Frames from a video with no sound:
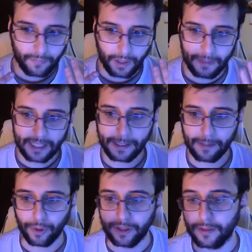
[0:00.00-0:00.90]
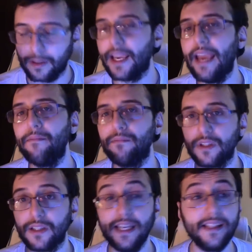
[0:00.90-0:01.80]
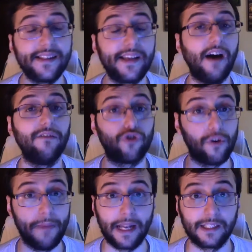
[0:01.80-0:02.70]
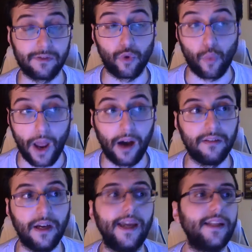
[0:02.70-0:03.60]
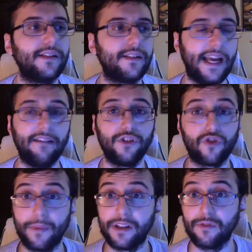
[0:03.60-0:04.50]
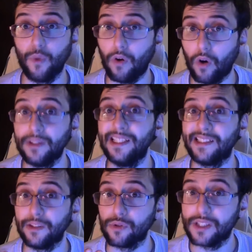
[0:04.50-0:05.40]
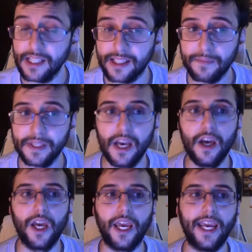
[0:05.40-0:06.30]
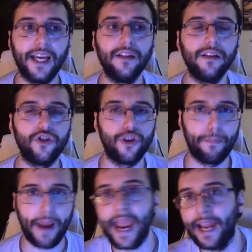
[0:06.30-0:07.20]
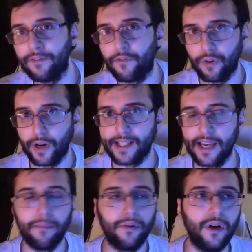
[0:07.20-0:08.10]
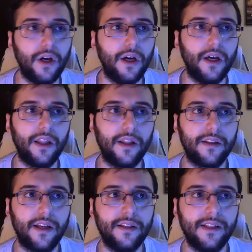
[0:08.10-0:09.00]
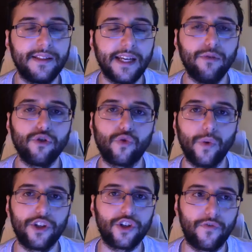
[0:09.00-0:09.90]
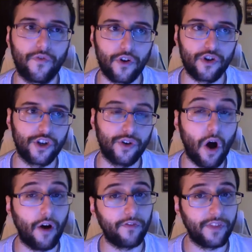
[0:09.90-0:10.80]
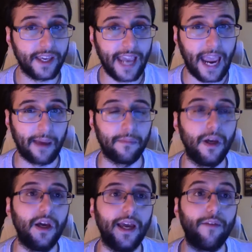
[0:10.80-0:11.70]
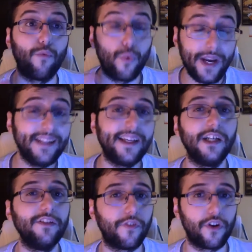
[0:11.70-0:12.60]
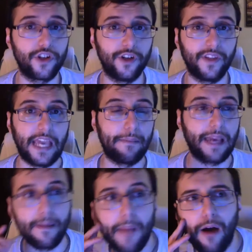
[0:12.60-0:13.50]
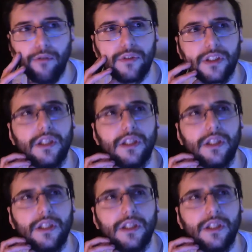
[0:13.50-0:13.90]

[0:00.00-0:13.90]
But that's not the point. The game did sell tremendously well. It sells tremendously well on Nintendo systems. In Japan, for example, the Nintendo Switch version of the game, retail version of the game, came out